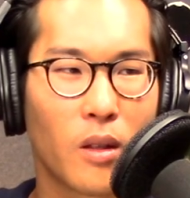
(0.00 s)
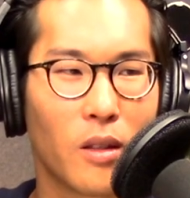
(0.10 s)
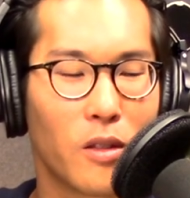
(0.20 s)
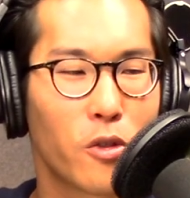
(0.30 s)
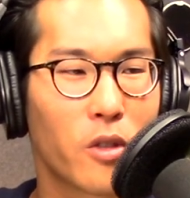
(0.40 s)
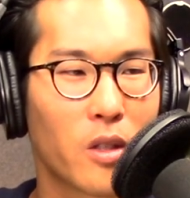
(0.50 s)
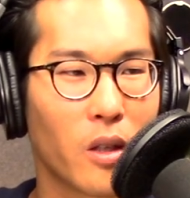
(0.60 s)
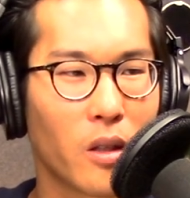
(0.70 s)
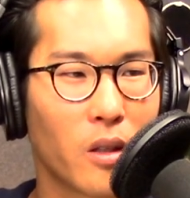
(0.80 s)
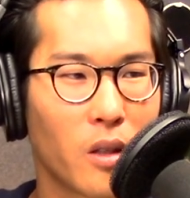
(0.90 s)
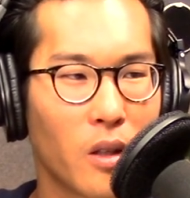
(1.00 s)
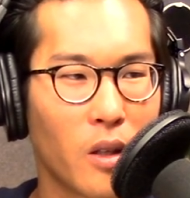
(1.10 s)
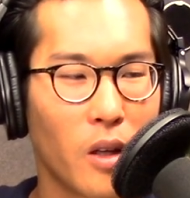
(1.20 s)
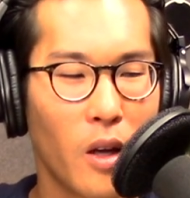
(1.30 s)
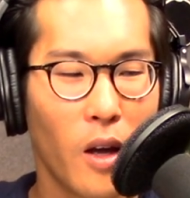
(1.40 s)
Interesting.
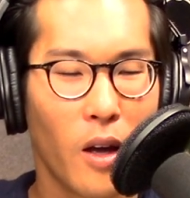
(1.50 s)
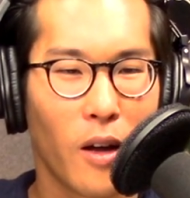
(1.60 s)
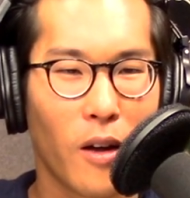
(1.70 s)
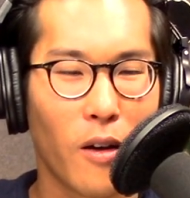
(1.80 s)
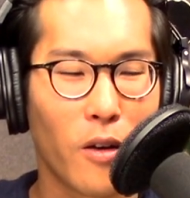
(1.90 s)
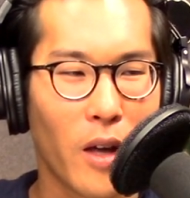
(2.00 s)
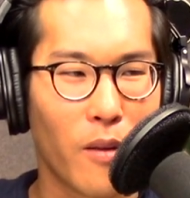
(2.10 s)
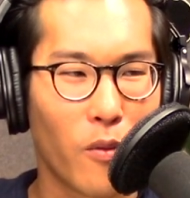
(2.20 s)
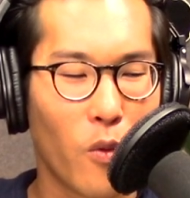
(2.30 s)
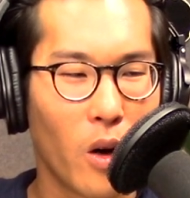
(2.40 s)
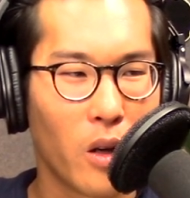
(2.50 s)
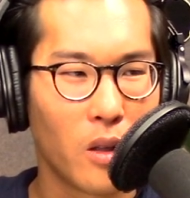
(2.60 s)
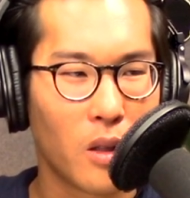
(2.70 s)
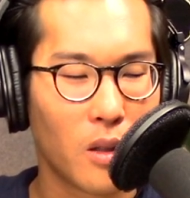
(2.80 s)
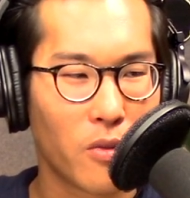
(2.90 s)
Okay,
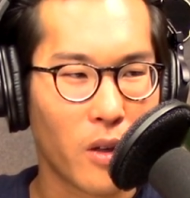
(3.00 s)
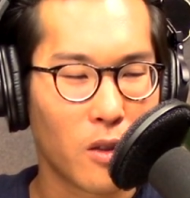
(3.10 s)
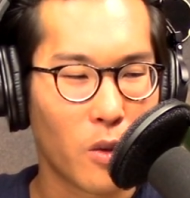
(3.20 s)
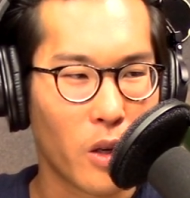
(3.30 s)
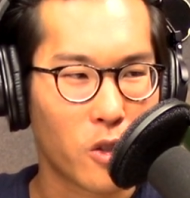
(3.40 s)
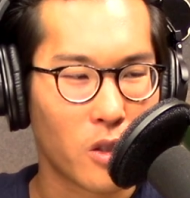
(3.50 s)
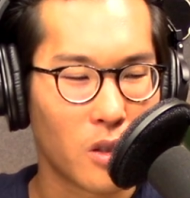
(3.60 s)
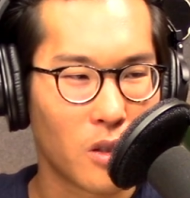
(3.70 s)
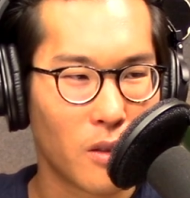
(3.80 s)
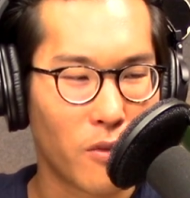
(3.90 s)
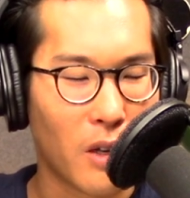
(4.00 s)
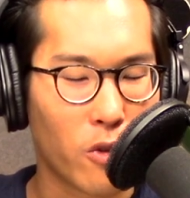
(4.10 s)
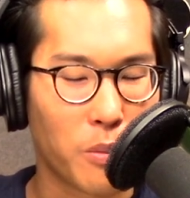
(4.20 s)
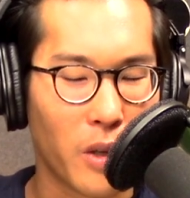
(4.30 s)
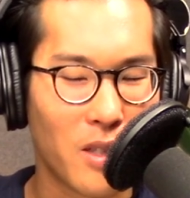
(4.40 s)
one final question.
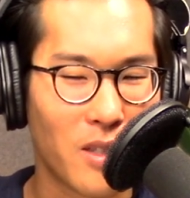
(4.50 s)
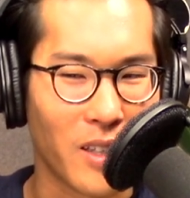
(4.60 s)
Favorite place to